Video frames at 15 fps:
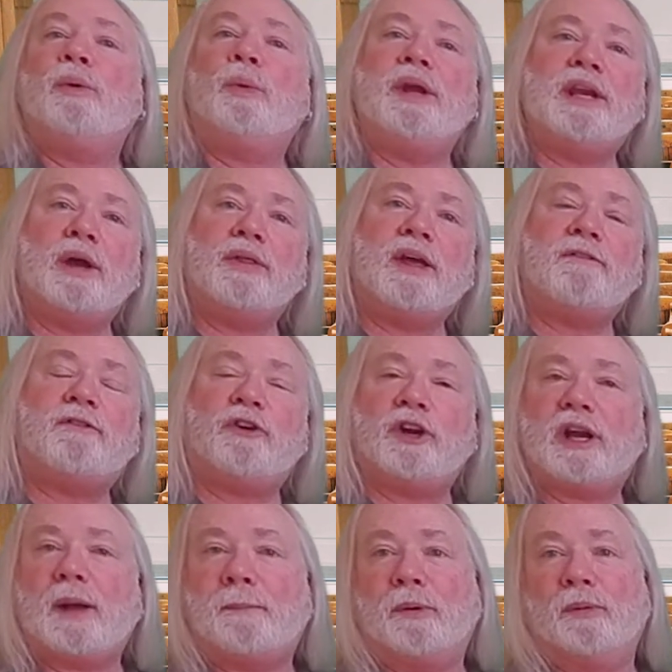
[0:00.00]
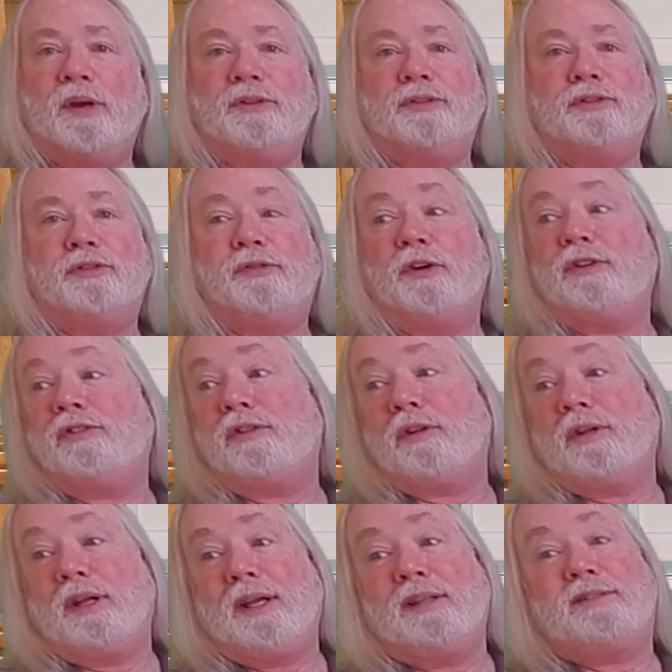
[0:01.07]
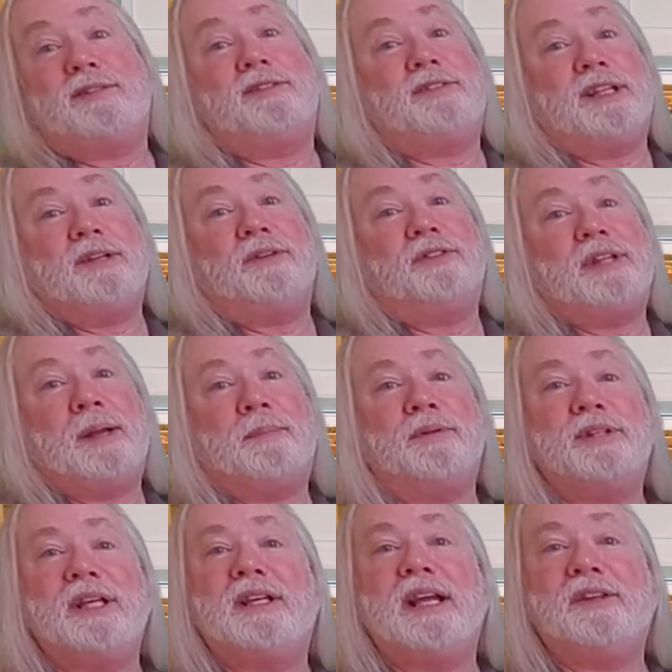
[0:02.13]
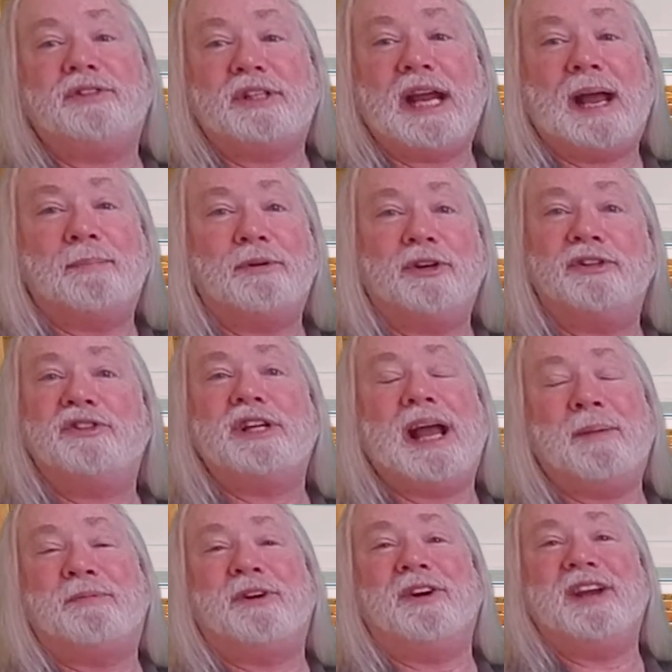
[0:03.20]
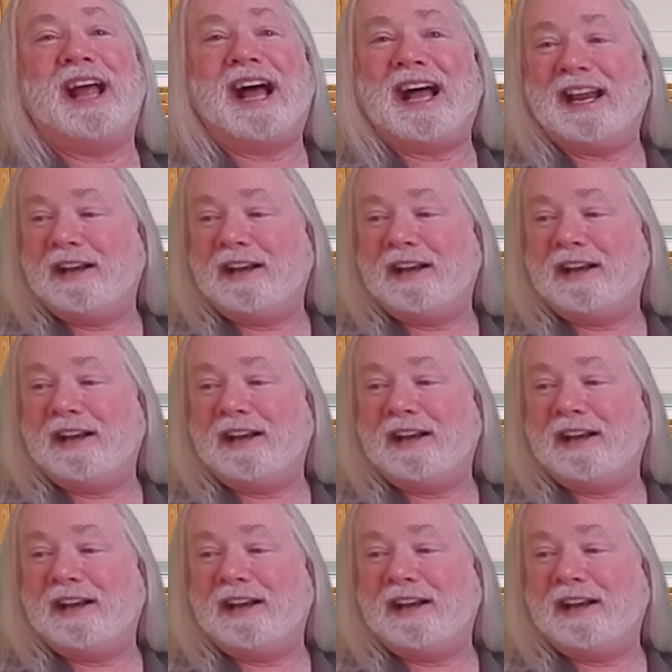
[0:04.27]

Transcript: We know that for a couple reasons. First, it's a single sample t-test chapter. It's chapter 9.